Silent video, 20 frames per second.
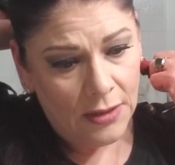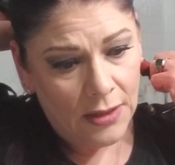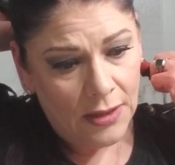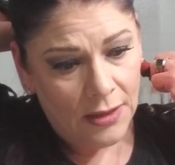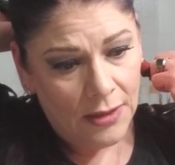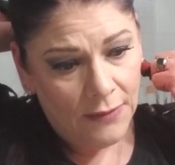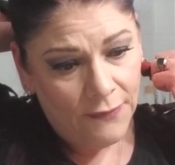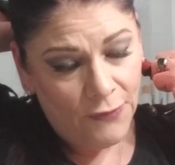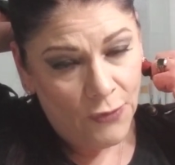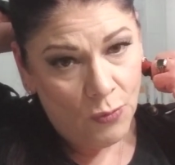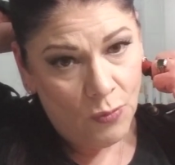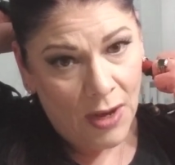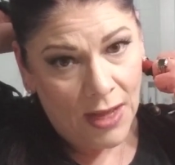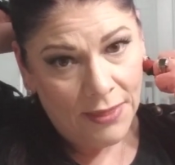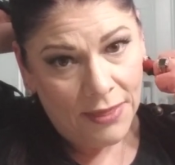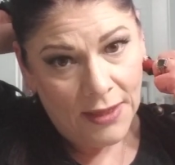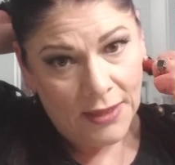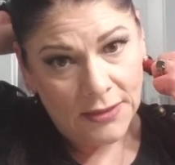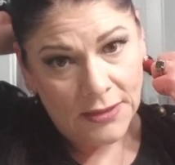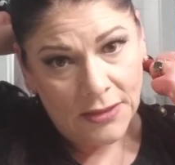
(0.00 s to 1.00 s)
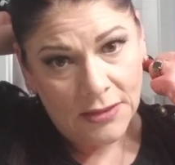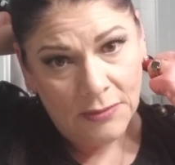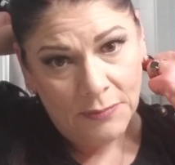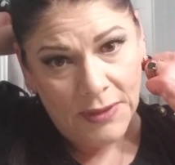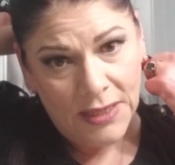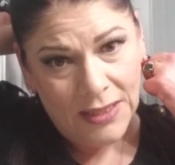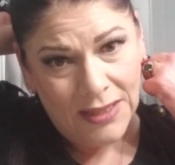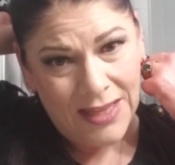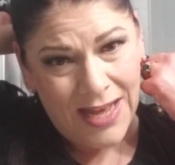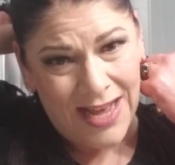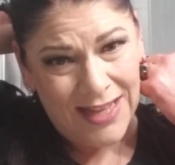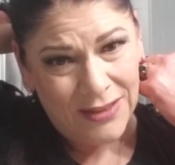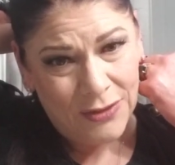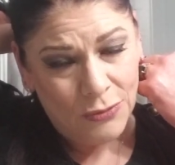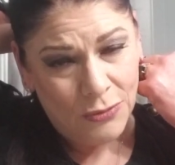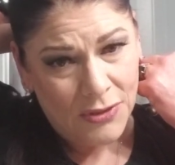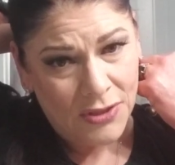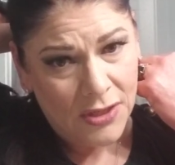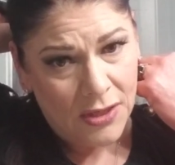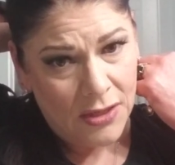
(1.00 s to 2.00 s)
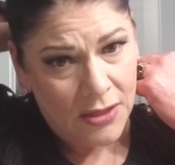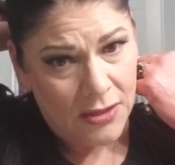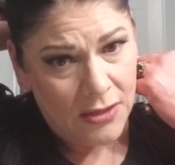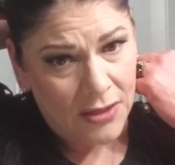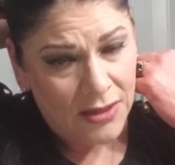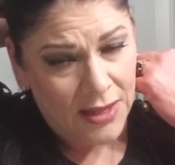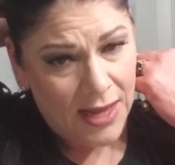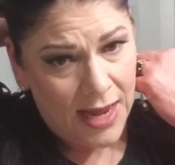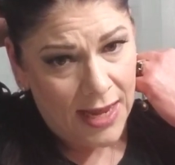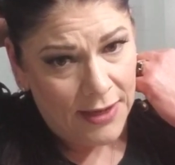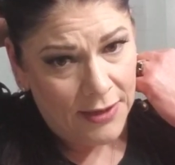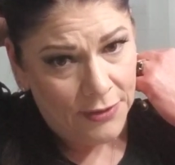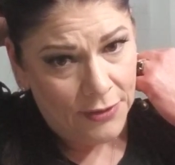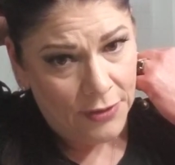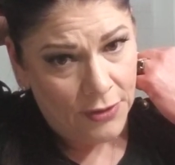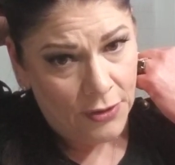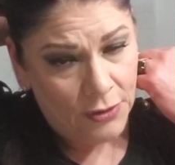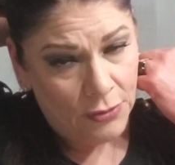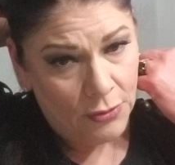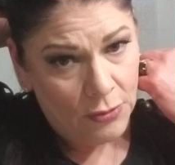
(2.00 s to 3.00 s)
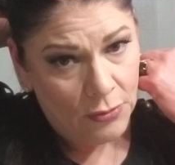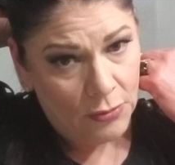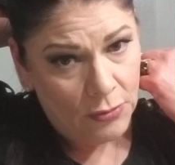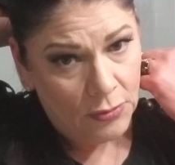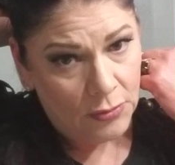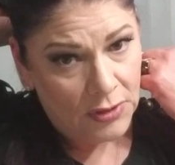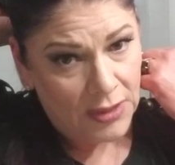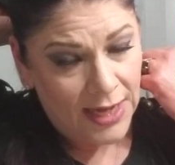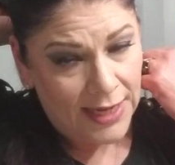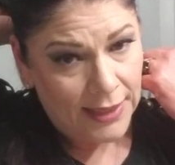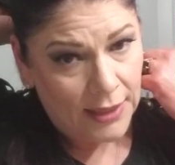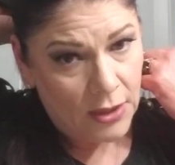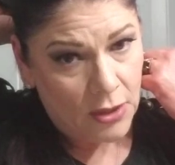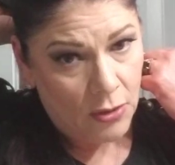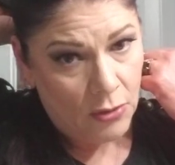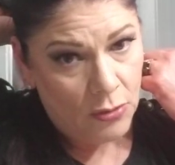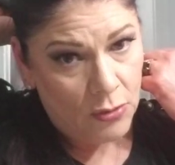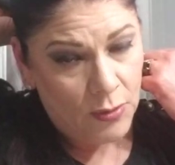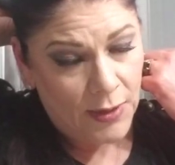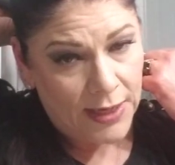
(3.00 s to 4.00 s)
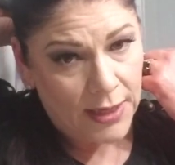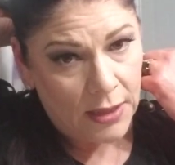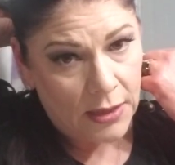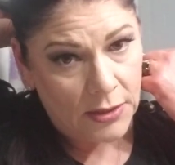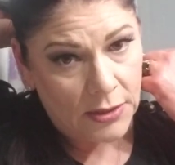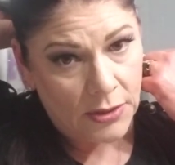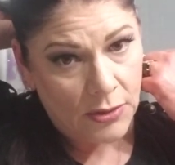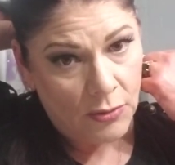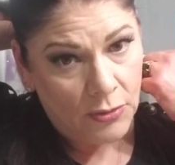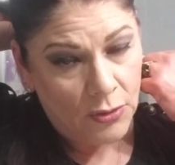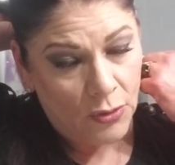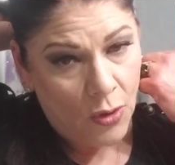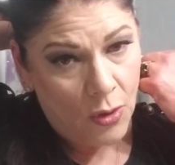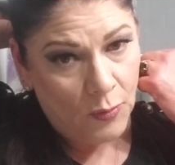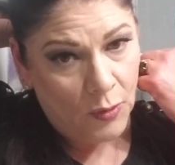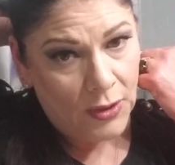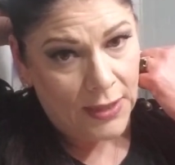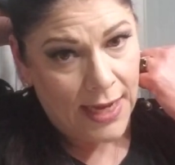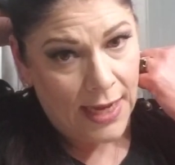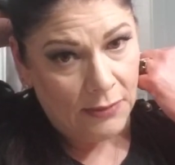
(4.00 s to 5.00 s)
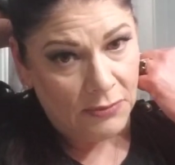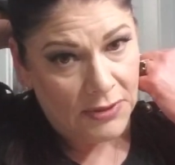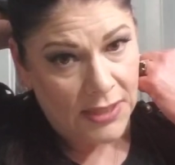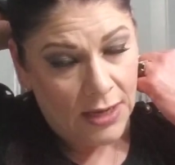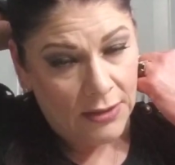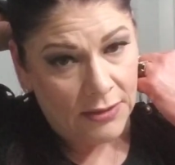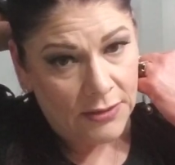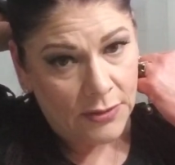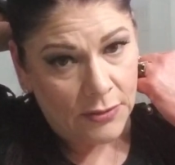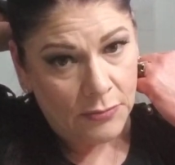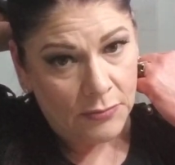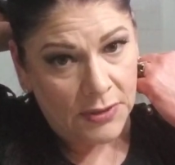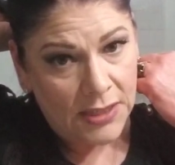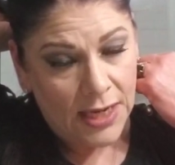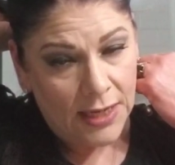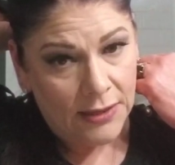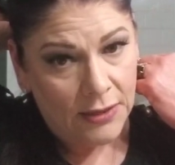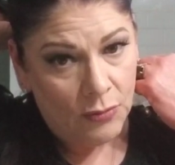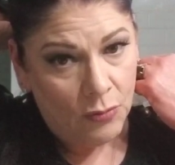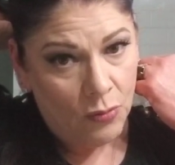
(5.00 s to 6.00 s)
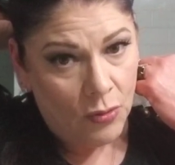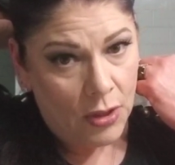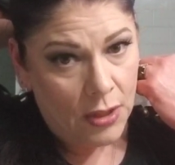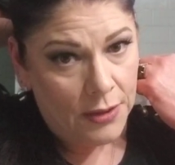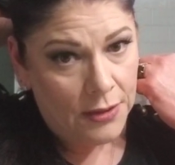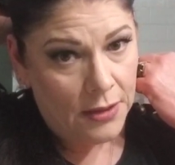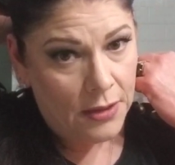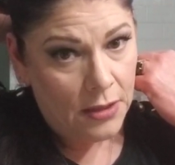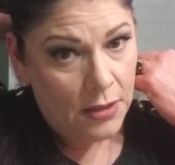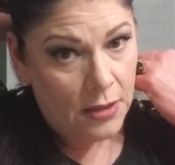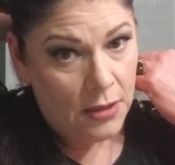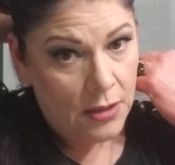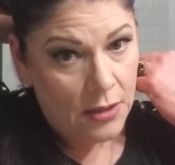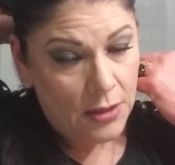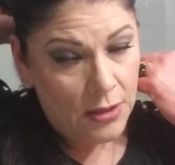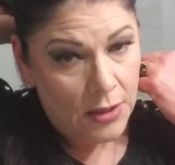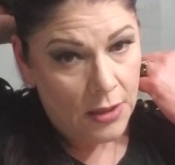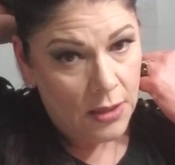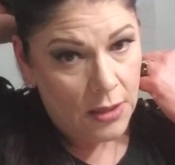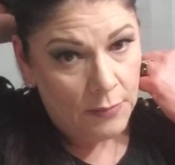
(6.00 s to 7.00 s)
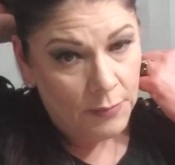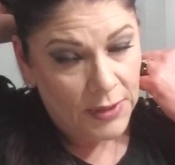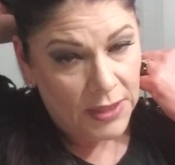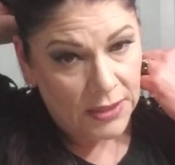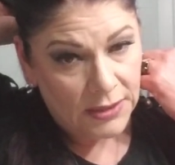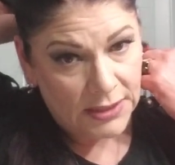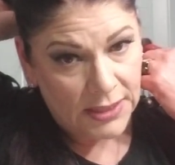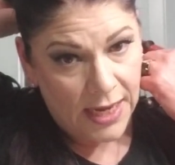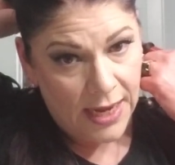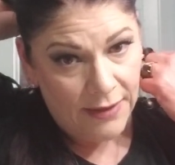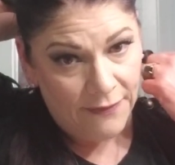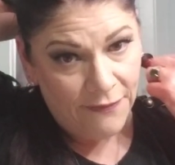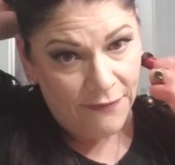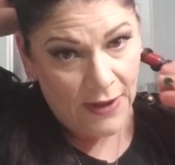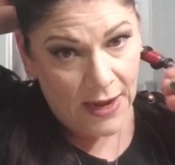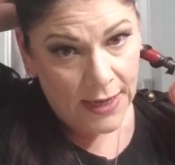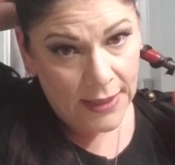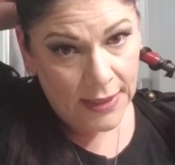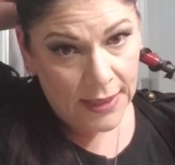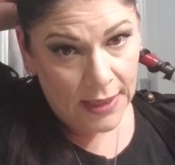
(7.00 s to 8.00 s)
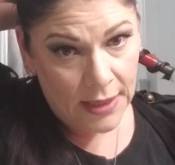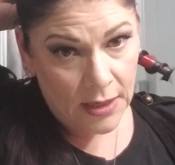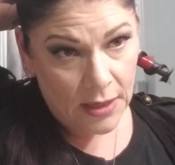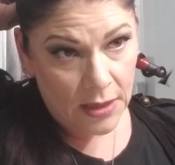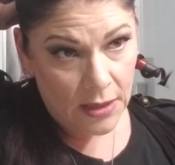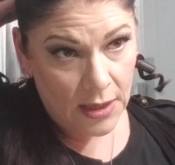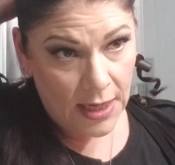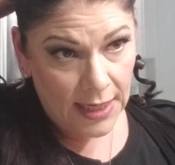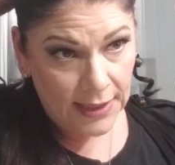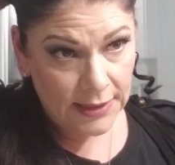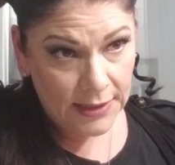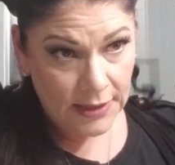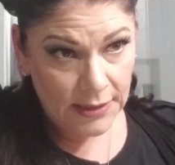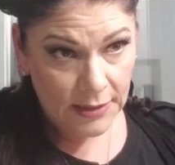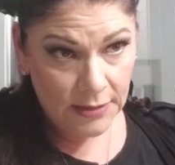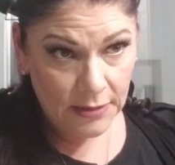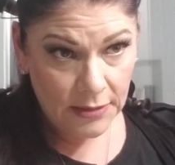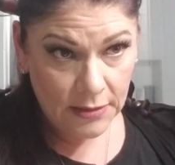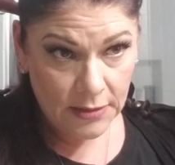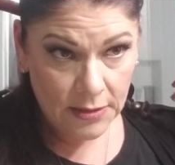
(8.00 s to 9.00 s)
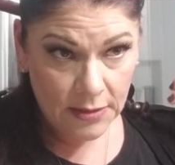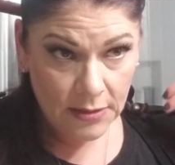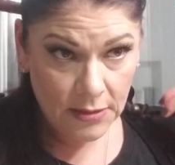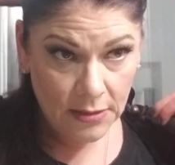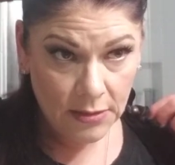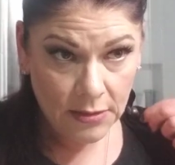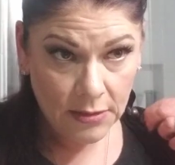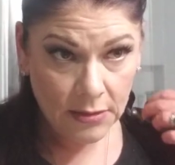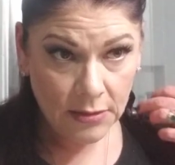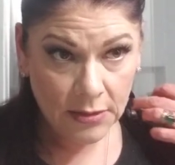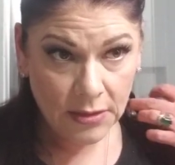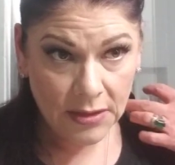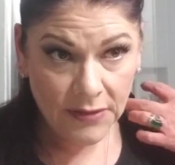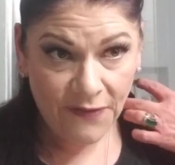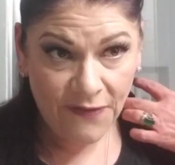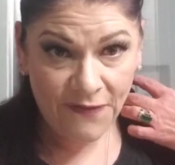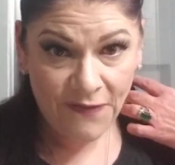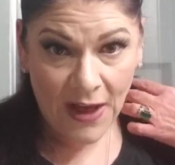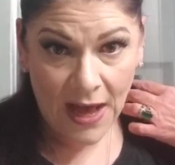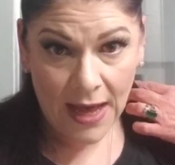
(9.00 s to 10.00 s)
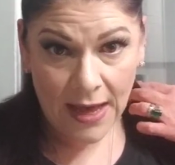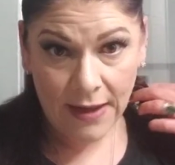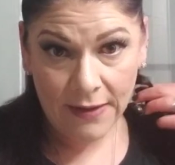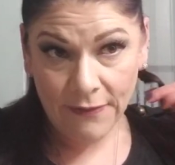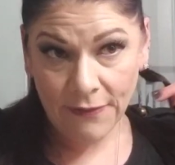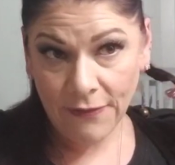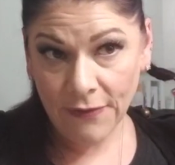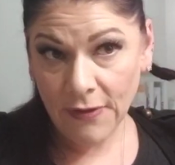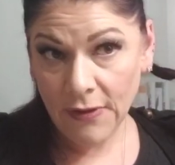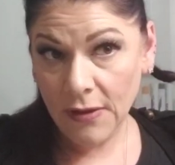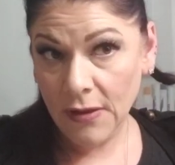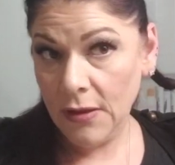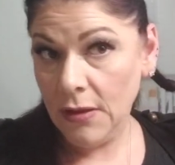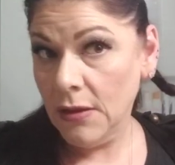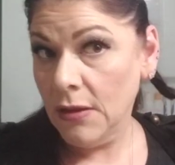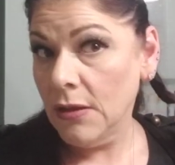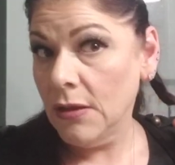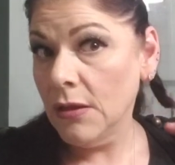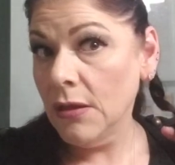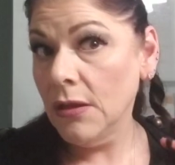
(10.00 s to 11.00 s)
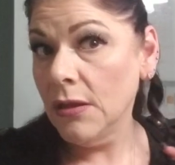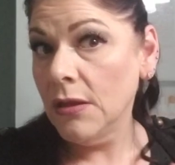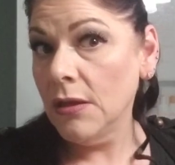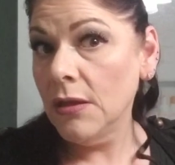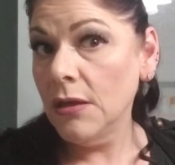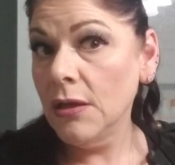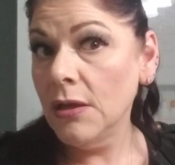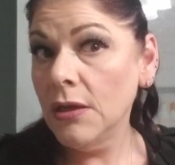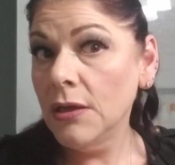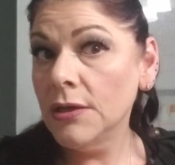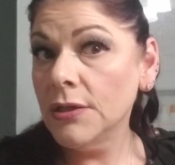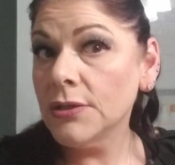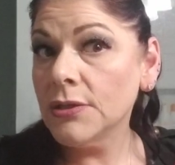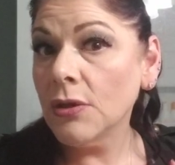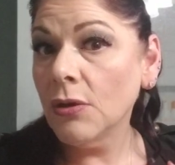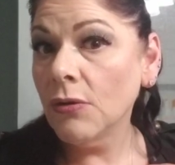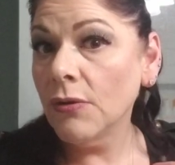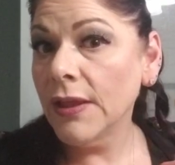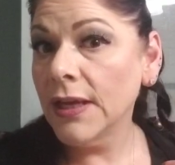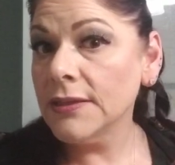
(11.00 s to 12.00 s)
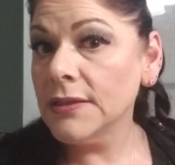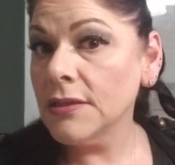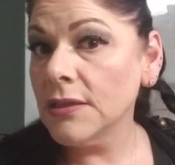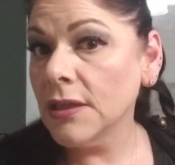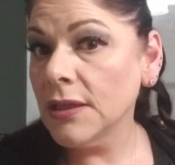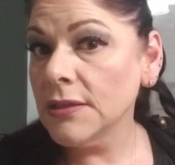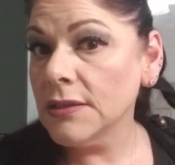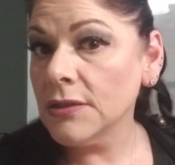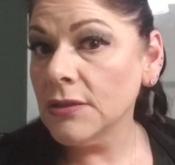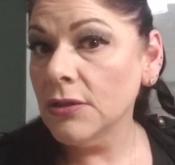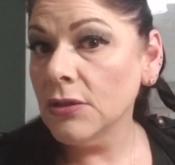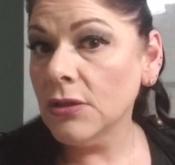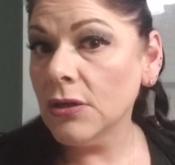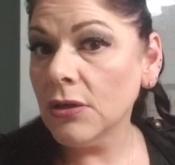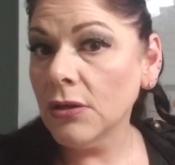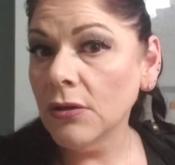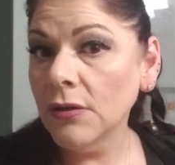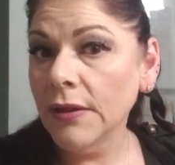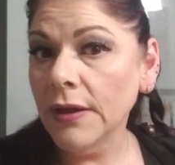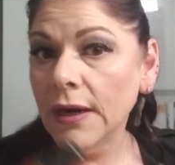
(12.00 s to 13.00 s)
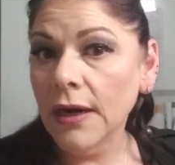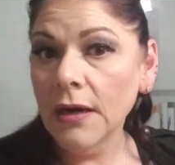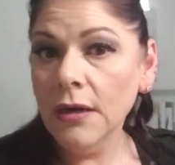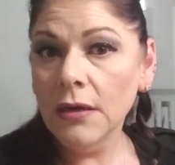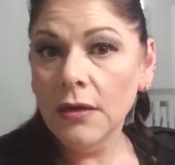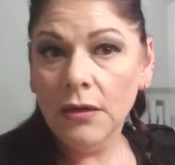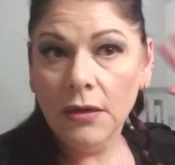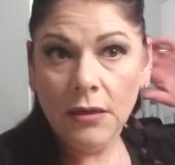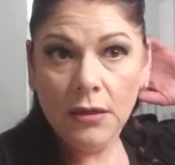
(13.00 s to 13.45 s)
If you want things to be a lot looser, then you let it go quicker. So the normal countdown is from 10 to 1. Because I have fine hair, I did to 5. So that's a nice little curl there.